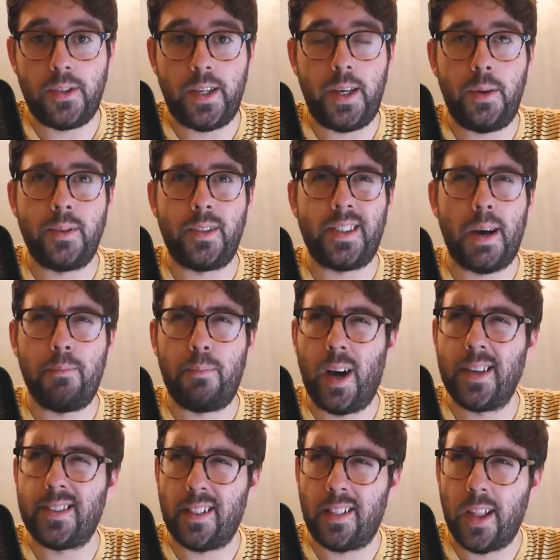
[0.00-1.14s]
He was at
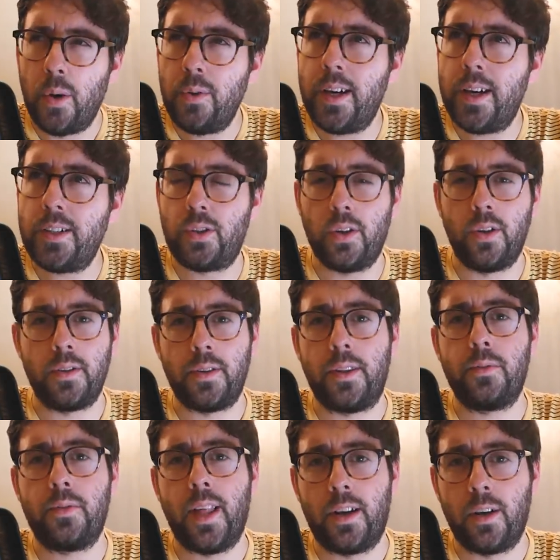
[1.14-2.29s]
Barcelona
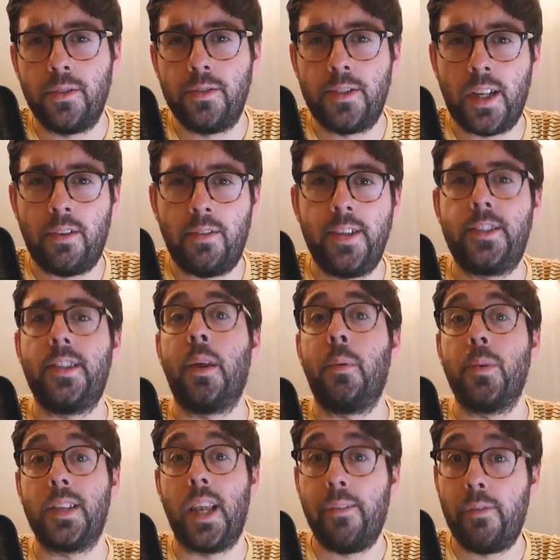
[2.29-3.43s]
during their golden generation. Then he
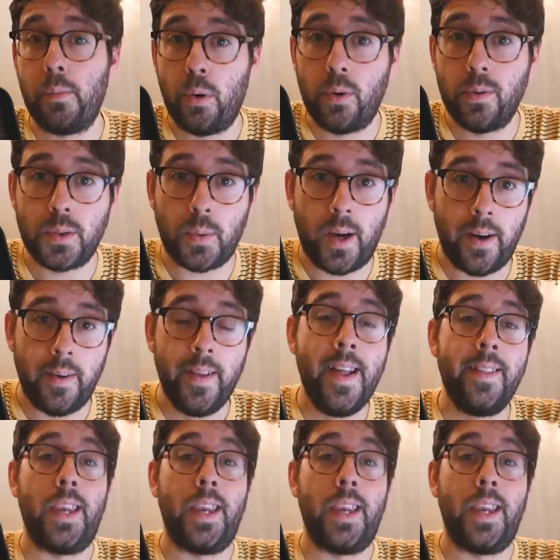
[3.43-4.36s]
went to Liverpool as well.